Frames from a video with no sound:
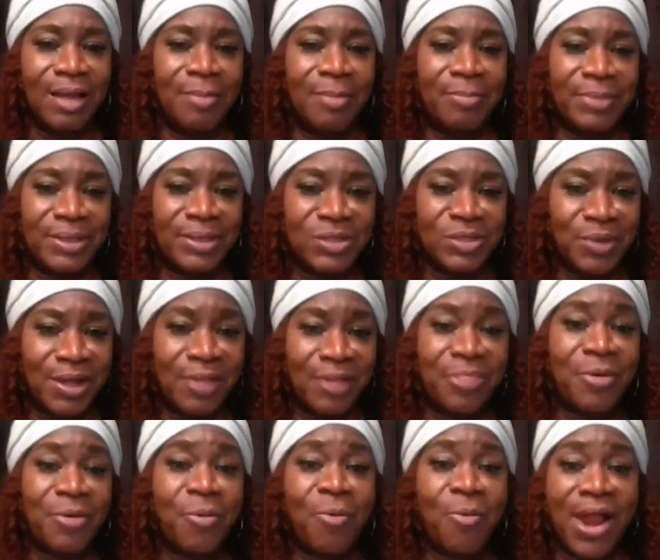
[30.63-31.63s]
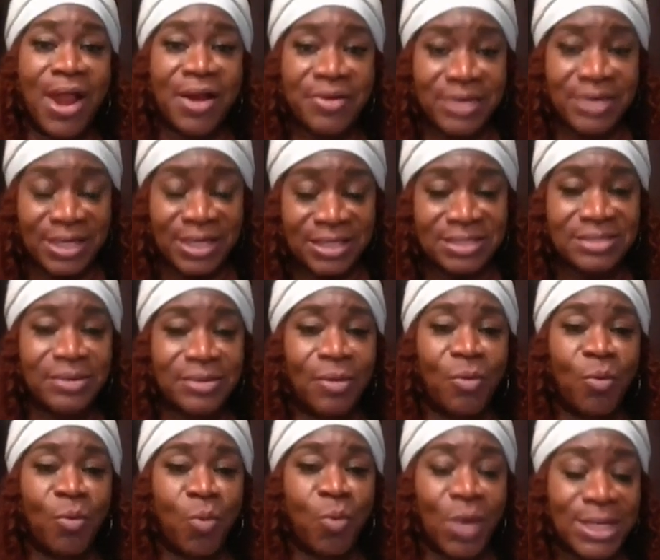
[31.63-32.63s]
Mental health awareness.
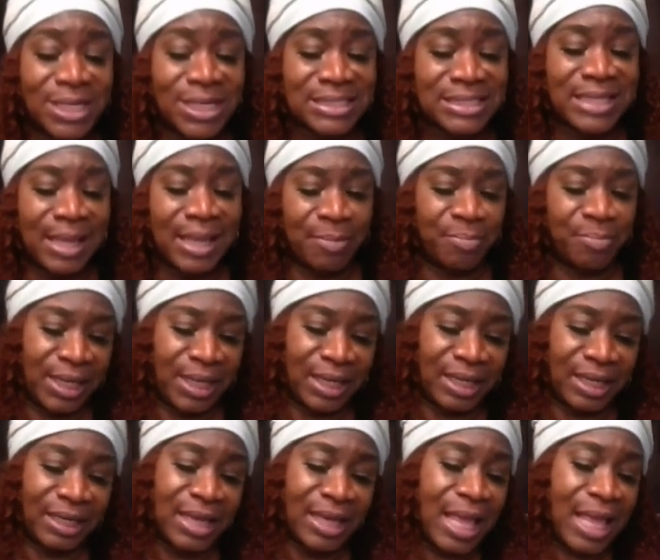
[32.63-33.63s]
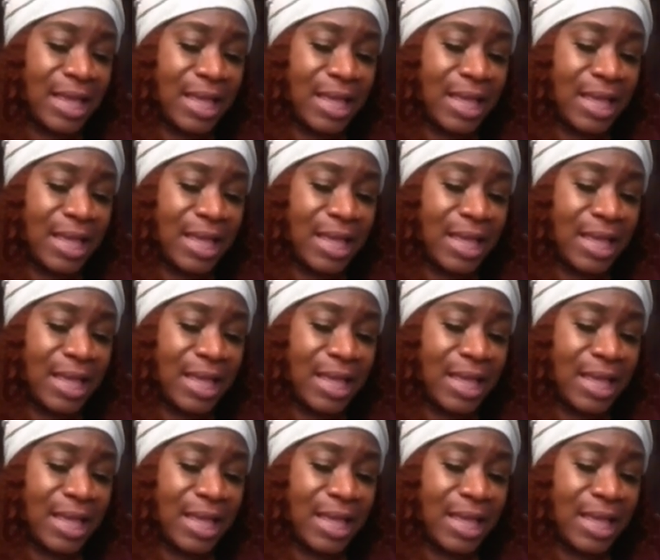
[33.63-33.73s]
What does that mean?